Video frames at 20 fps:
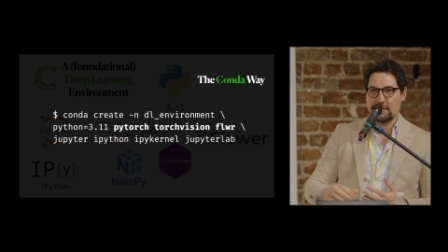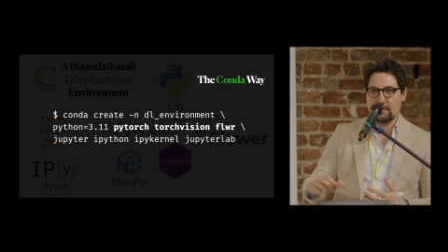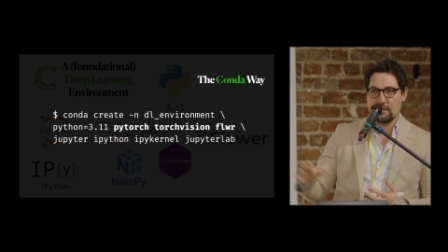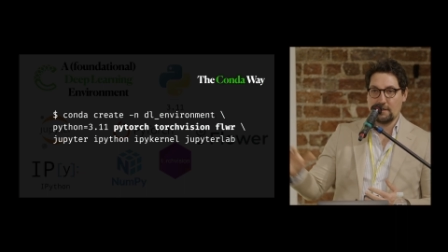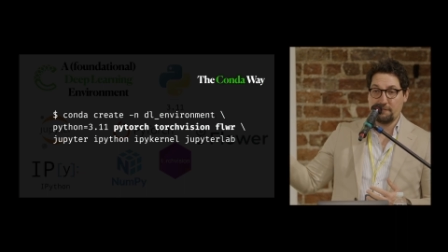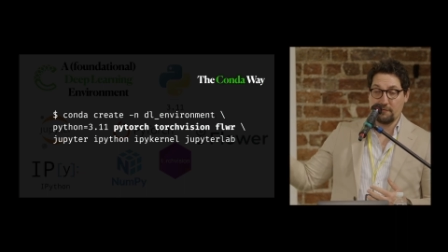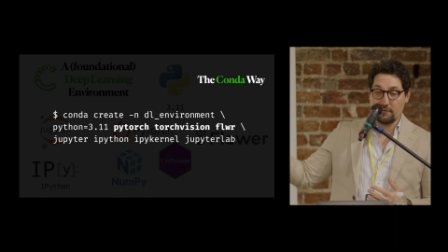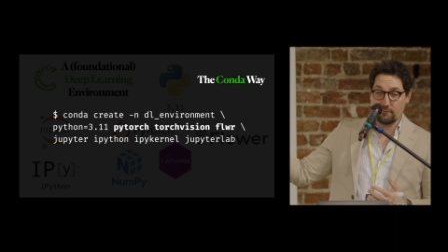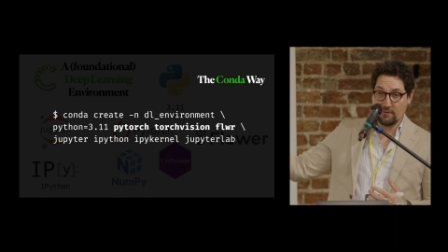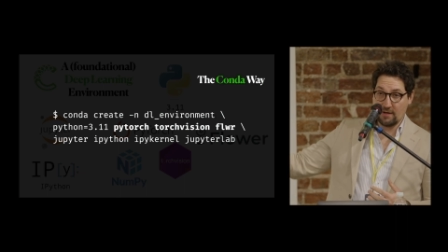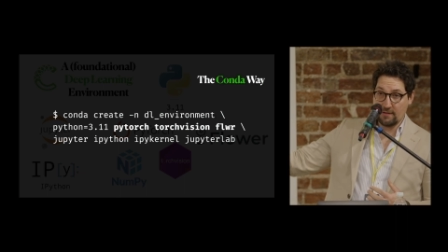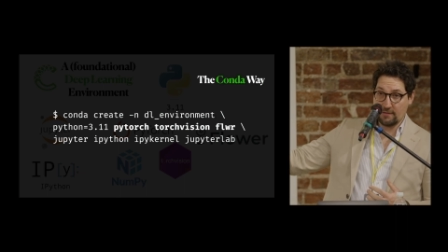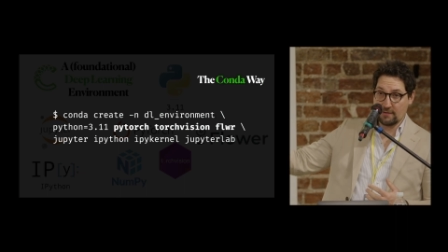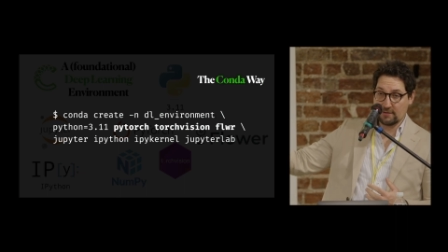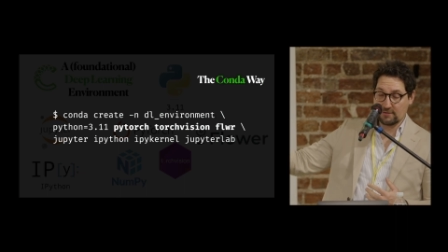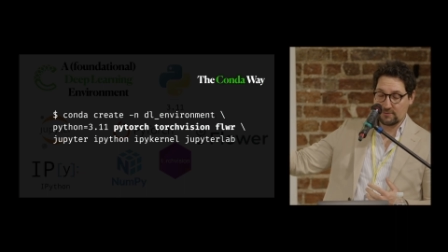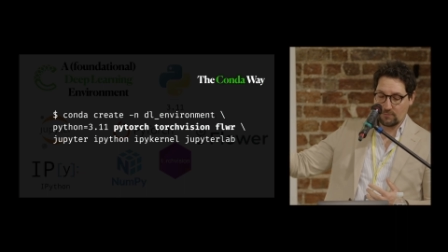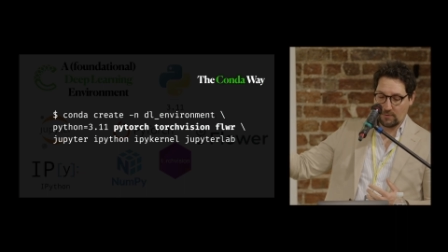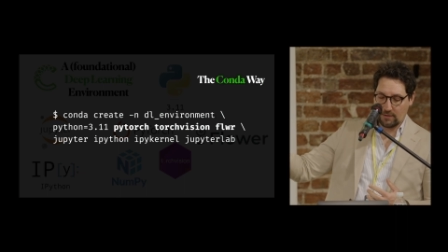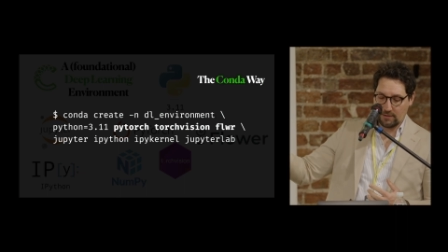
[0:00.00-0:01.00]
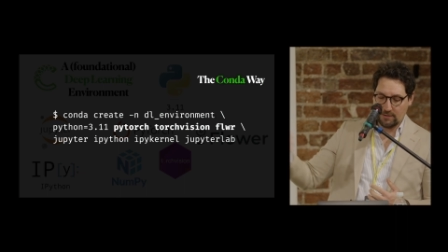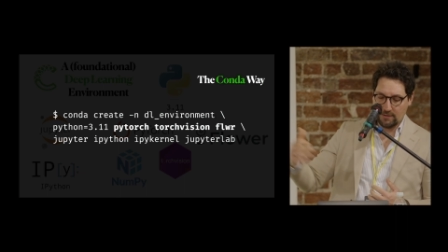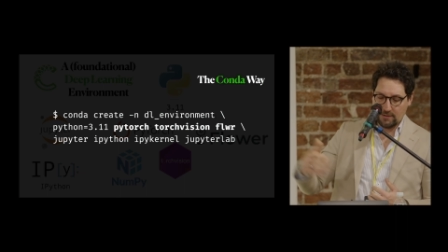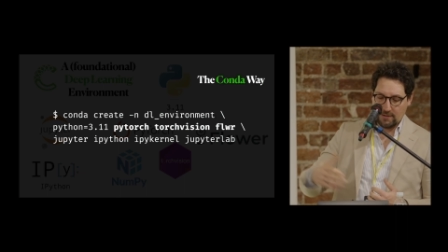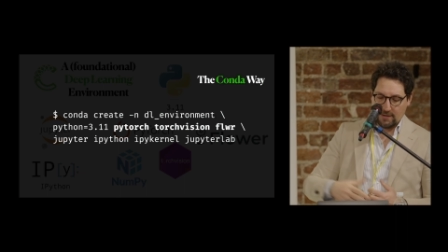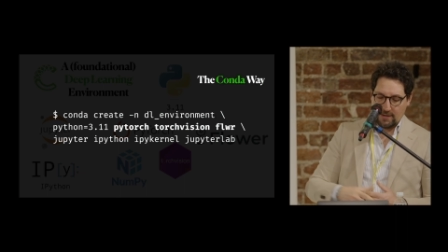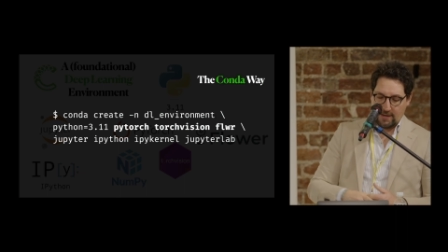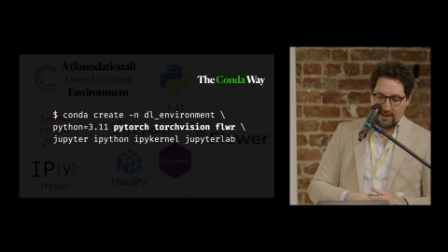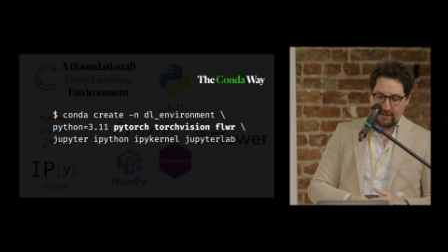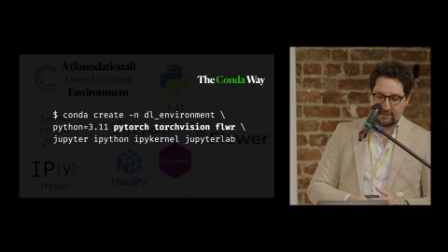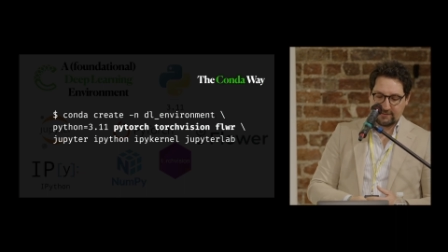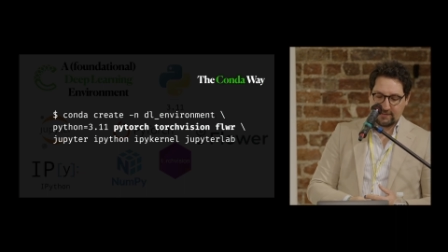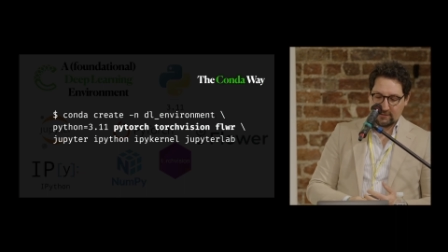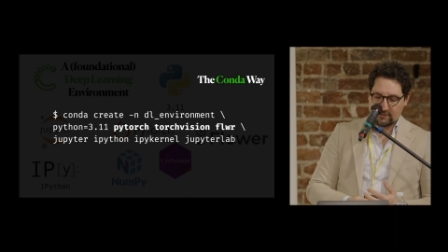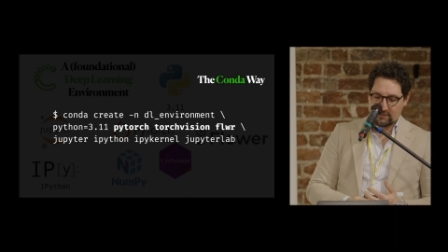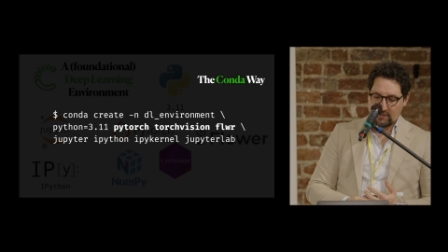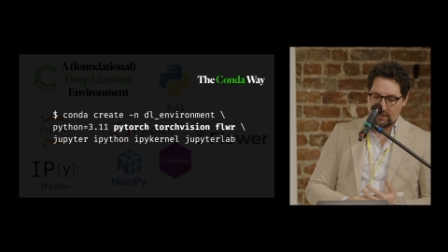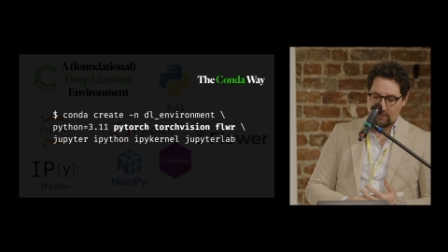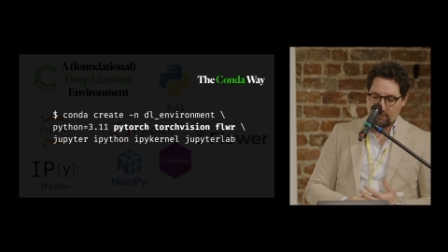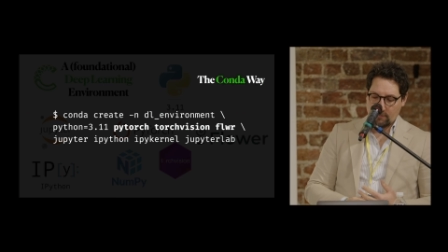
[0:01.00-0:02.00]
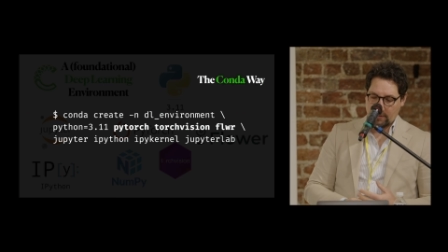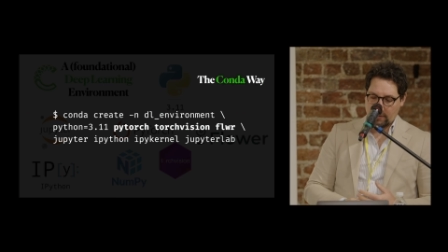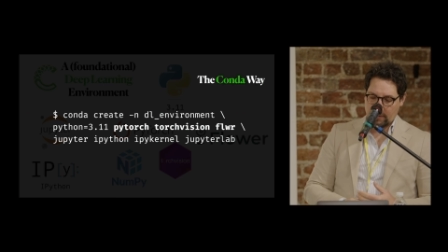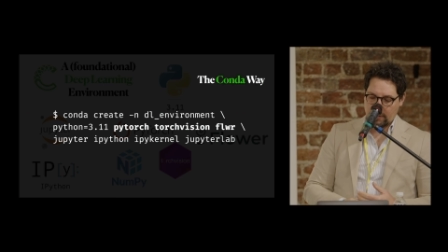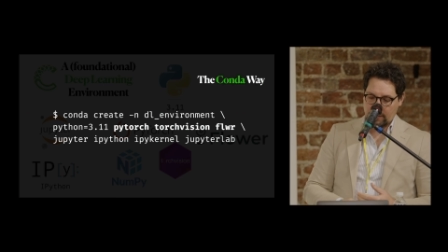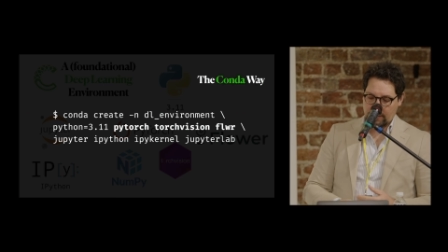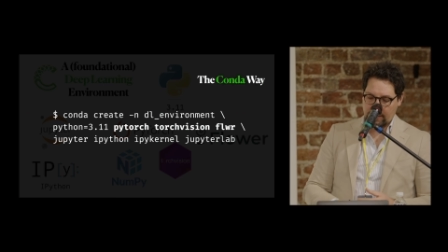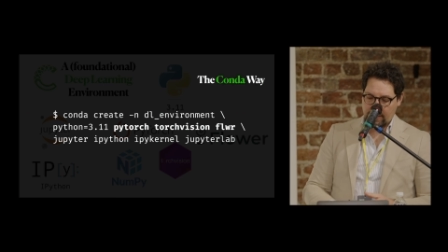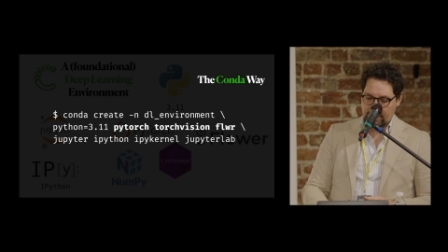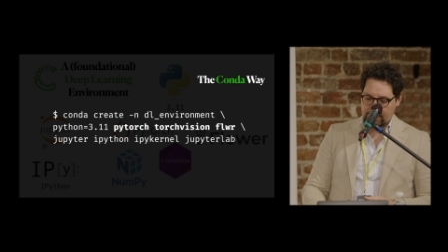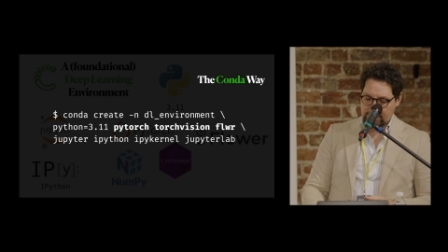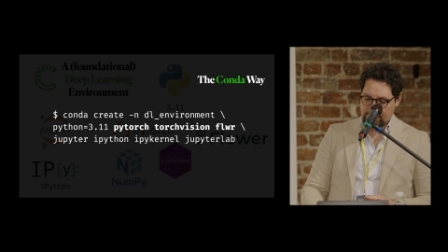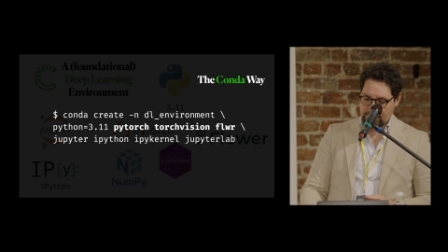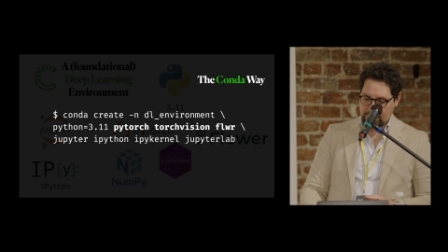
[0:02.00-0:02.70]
And if you run this one, essentially what you're going to get